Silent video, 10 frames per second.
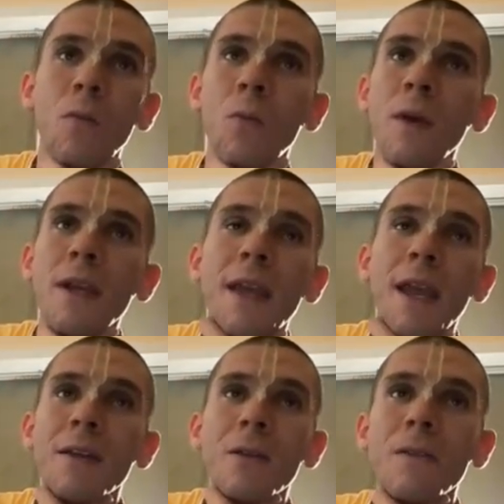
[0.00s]
we
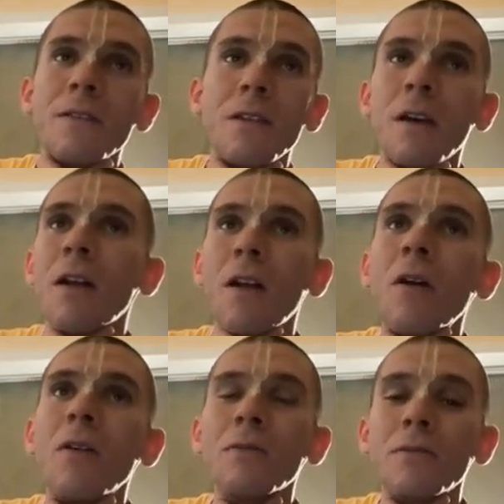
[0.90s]
can't do this on our
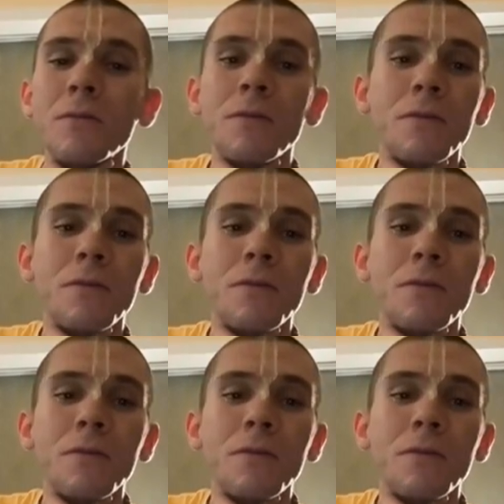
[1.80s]
own.